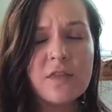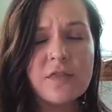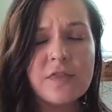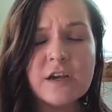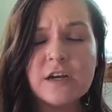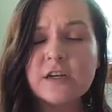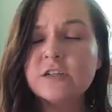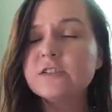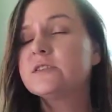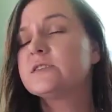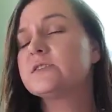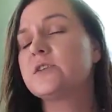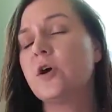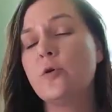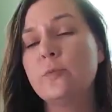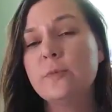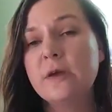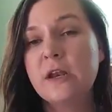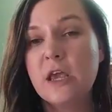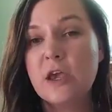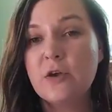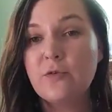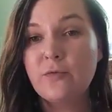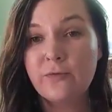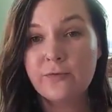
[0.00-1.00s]
there's so
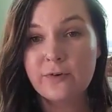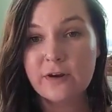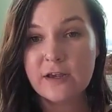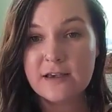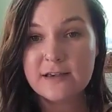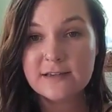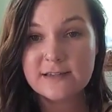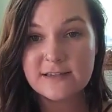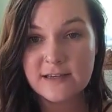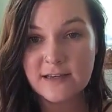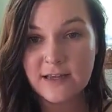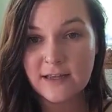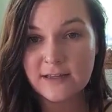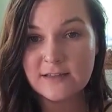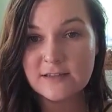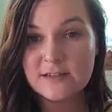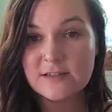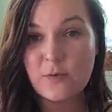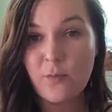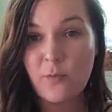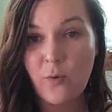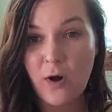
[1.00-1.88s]
many reasons